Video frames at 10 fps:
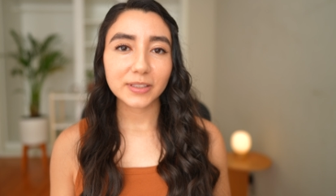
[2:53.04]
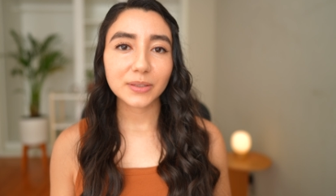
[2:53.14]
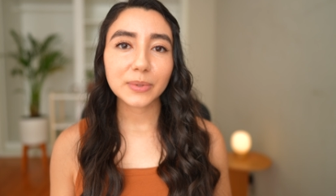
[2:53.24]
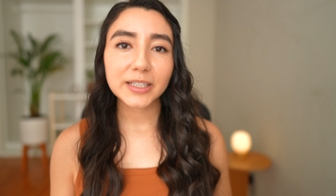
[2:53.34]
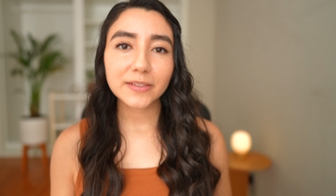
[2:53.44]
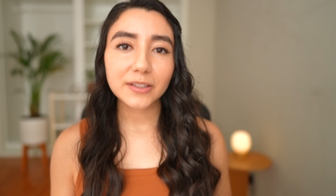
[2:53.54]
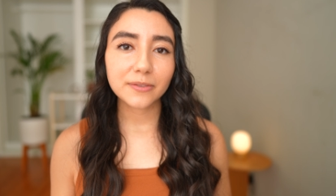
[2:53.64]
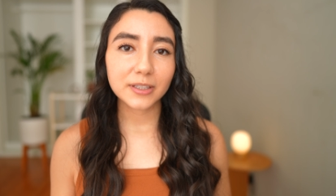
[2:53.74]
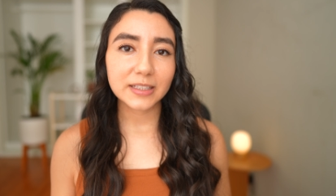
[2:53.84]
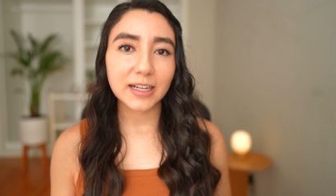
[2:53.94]
So one of the
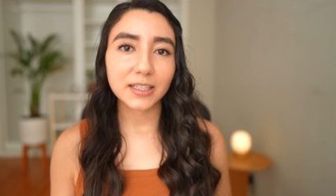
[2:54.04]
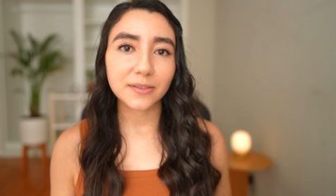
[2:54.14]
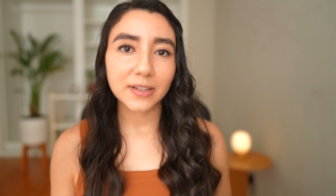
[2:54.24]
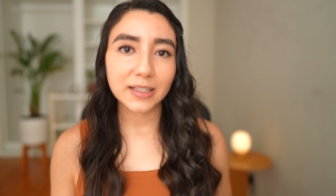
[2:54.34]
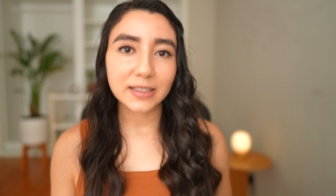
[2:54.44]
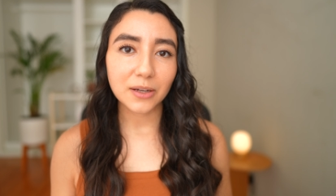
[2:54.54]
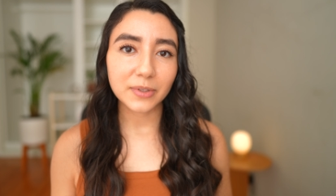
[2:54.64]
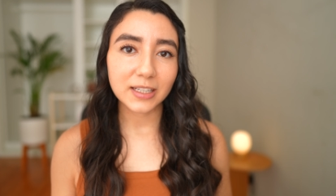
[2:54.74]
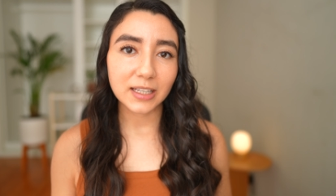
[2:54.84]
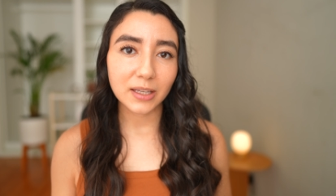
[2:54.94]
first activities that
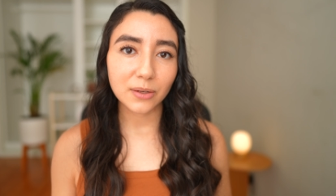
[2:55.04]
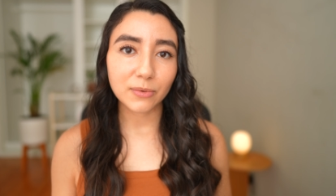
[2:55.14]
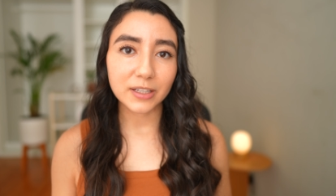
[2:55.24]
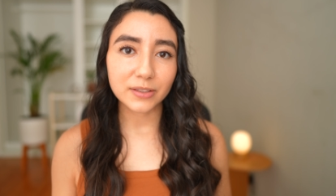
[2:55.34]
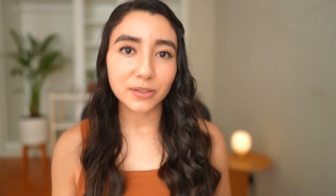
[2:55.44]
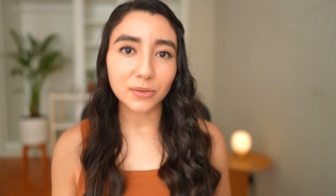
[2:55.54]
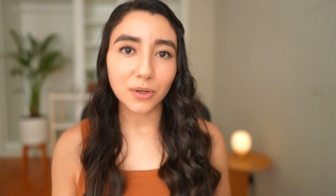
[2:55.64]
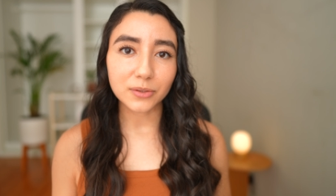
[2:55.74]
we did was to go